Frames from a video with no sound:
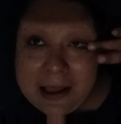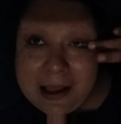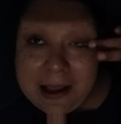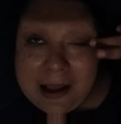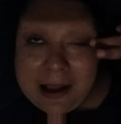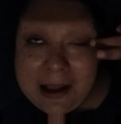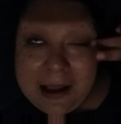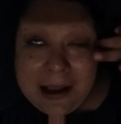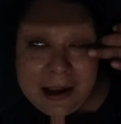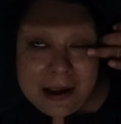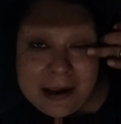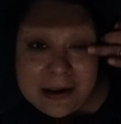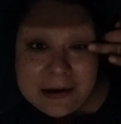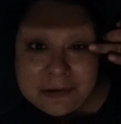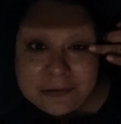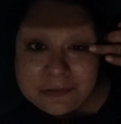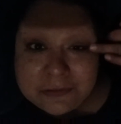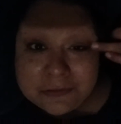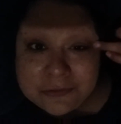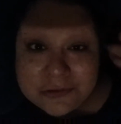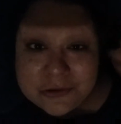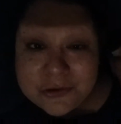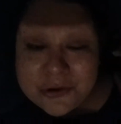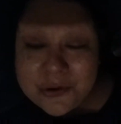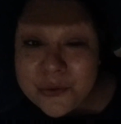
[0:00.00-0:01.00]
I
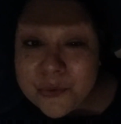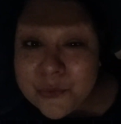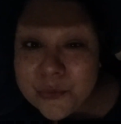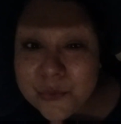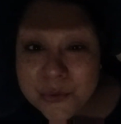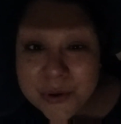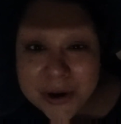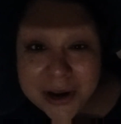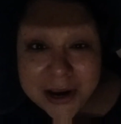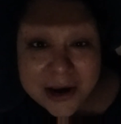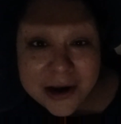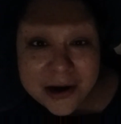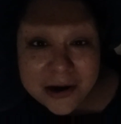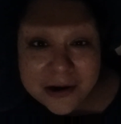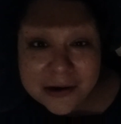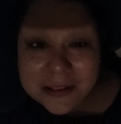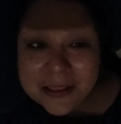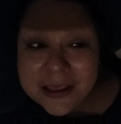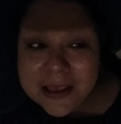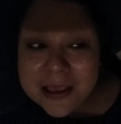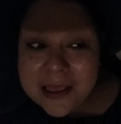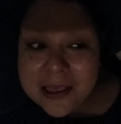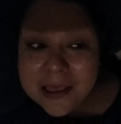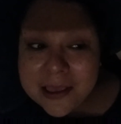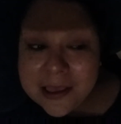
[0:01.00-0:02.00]
don't know where
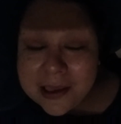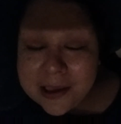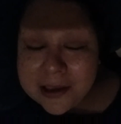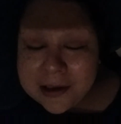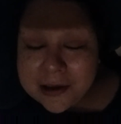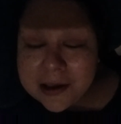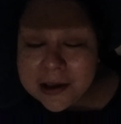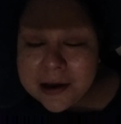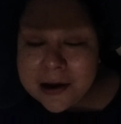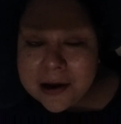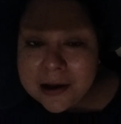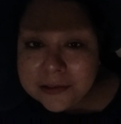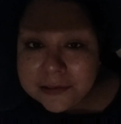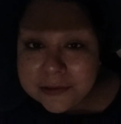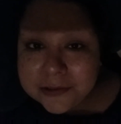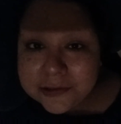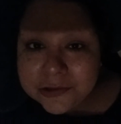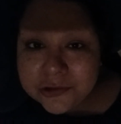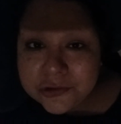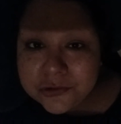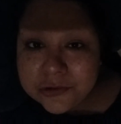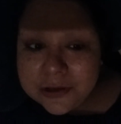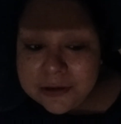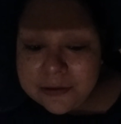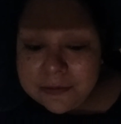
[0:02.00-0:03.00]
the heck I got
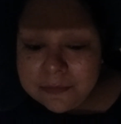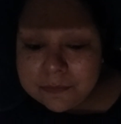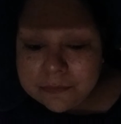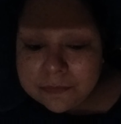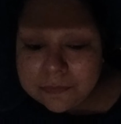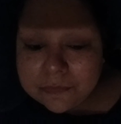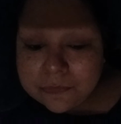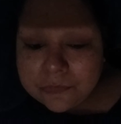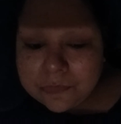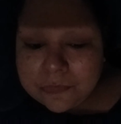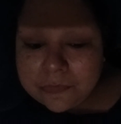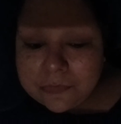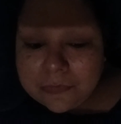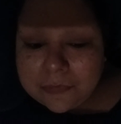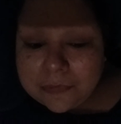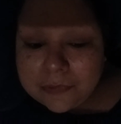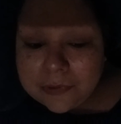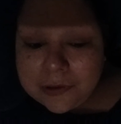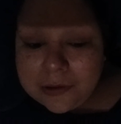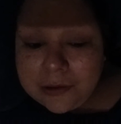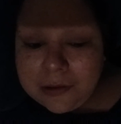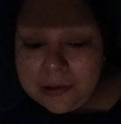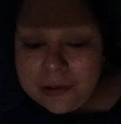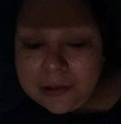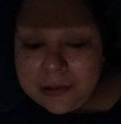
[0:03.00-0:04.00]
this dream
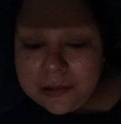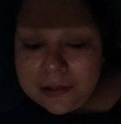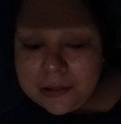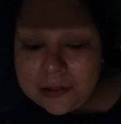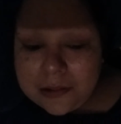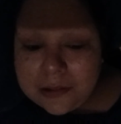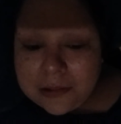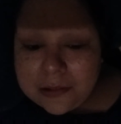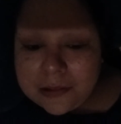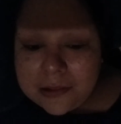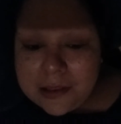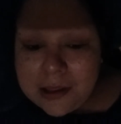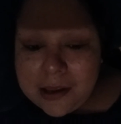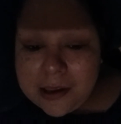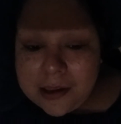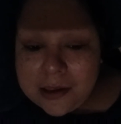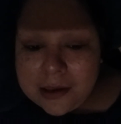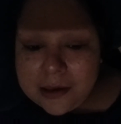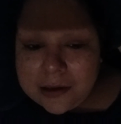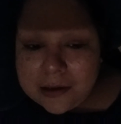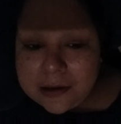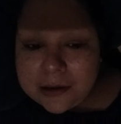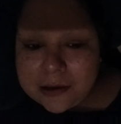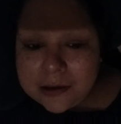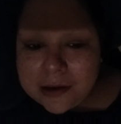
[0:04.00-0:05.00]

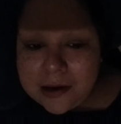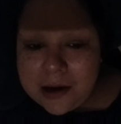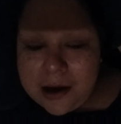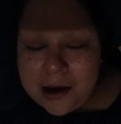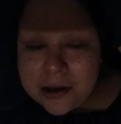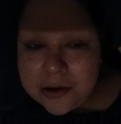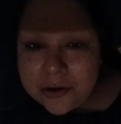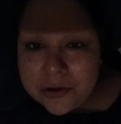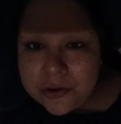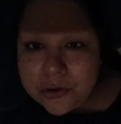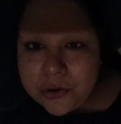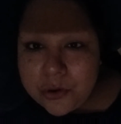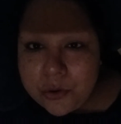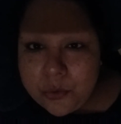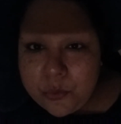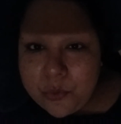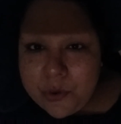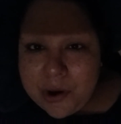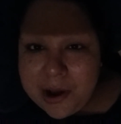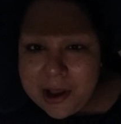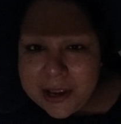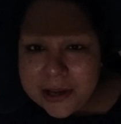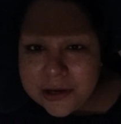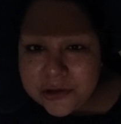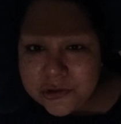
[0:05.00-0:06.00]
like I don't know
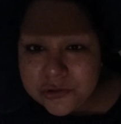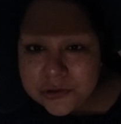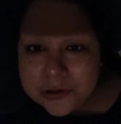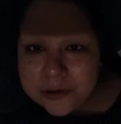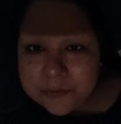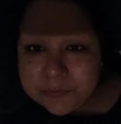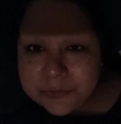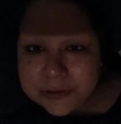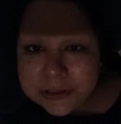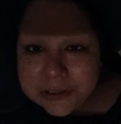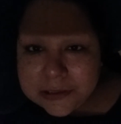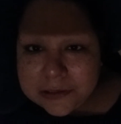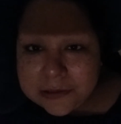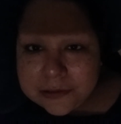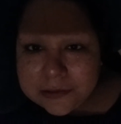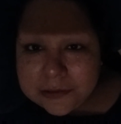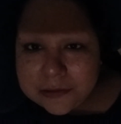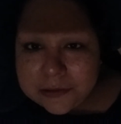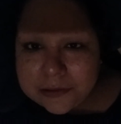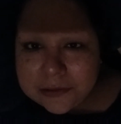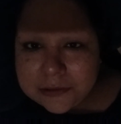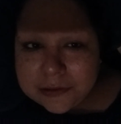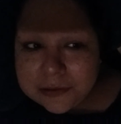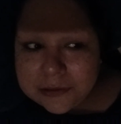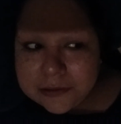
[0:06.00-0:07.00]
why I dreamt it
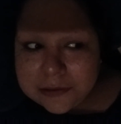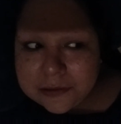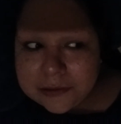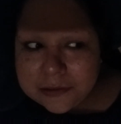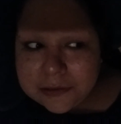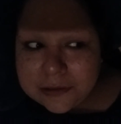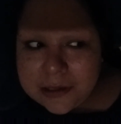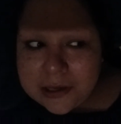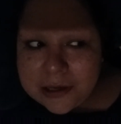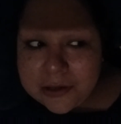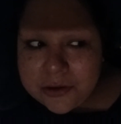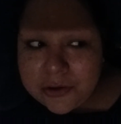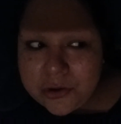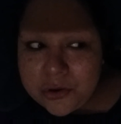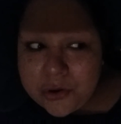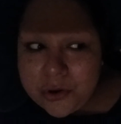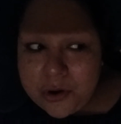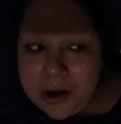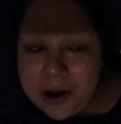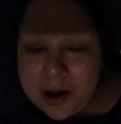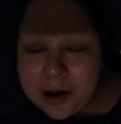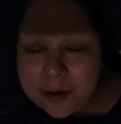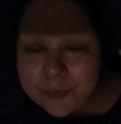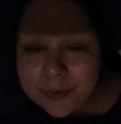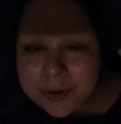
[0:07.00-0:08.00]
I don't
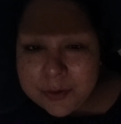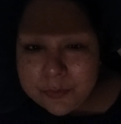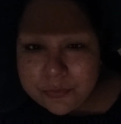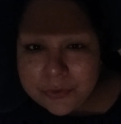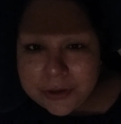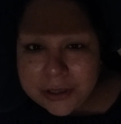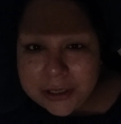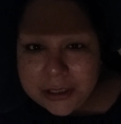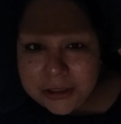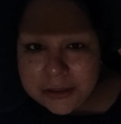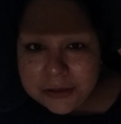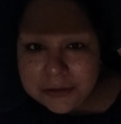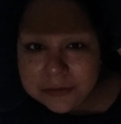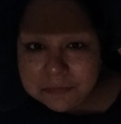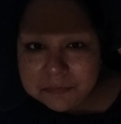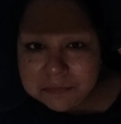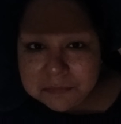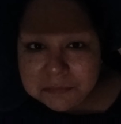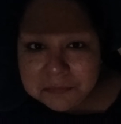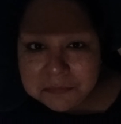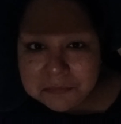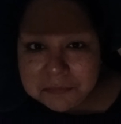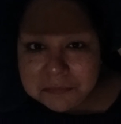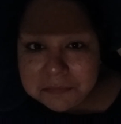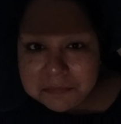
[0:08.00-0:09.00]
know how my brain
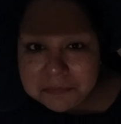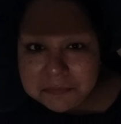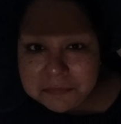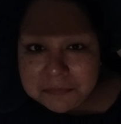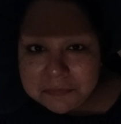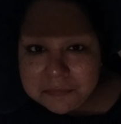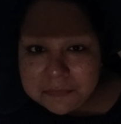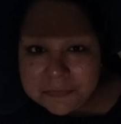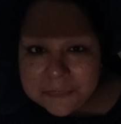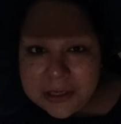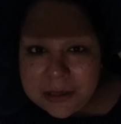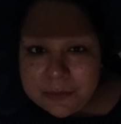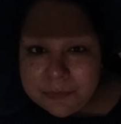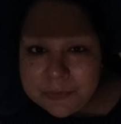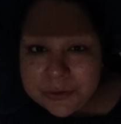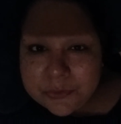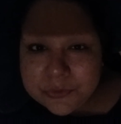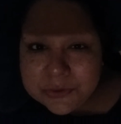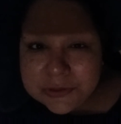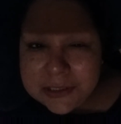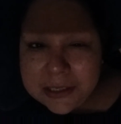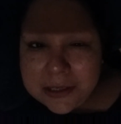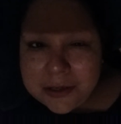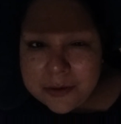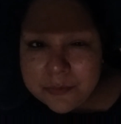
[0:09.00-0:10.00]
I mean it
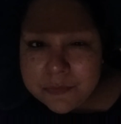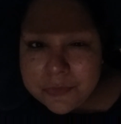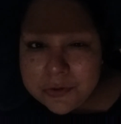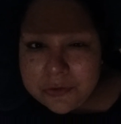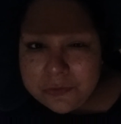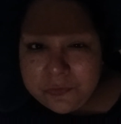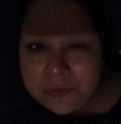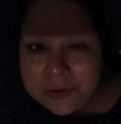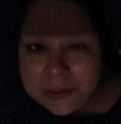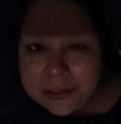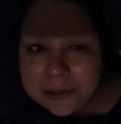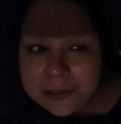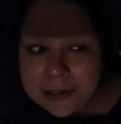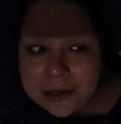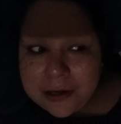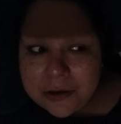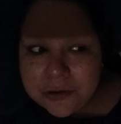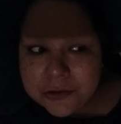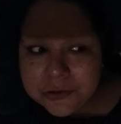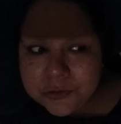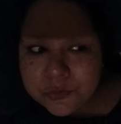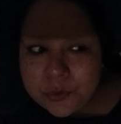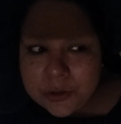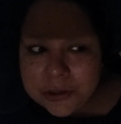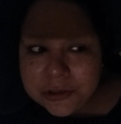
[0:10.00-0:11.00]
was like a movie like
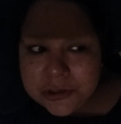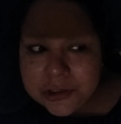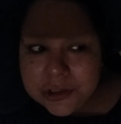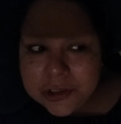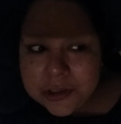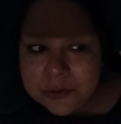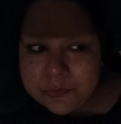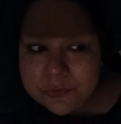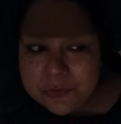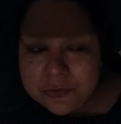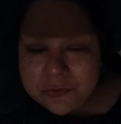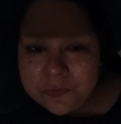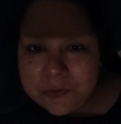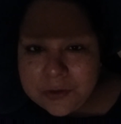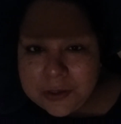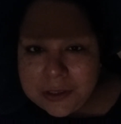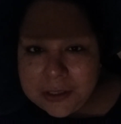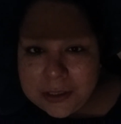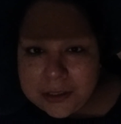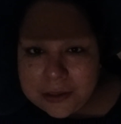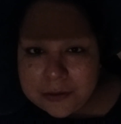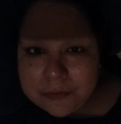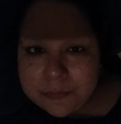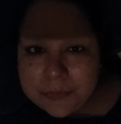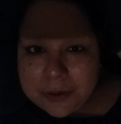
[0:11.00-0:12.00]
I was watching a
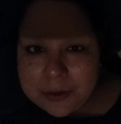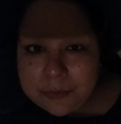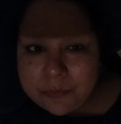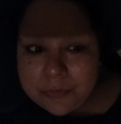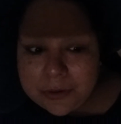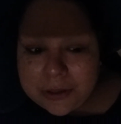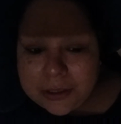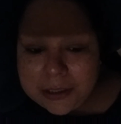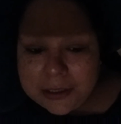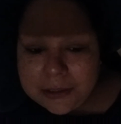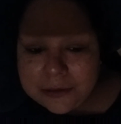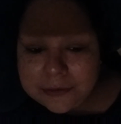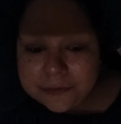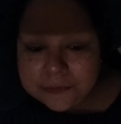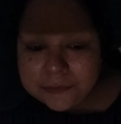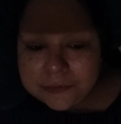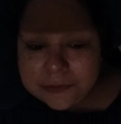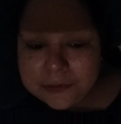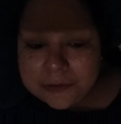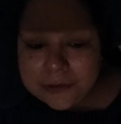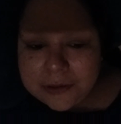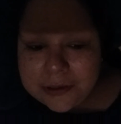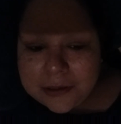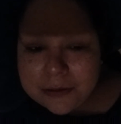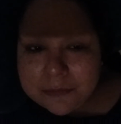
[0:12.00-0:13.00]
movie in my brain
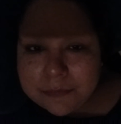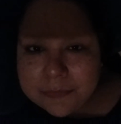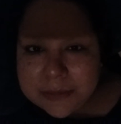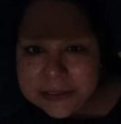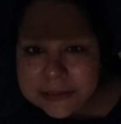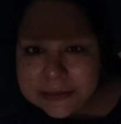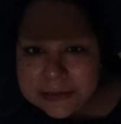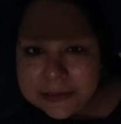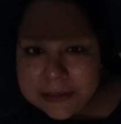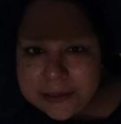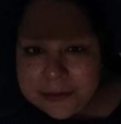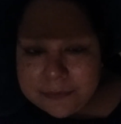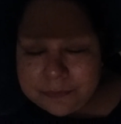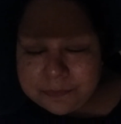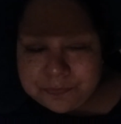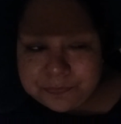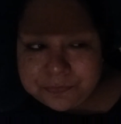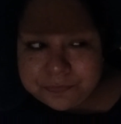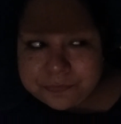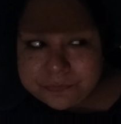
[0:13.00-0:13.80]
in my sleep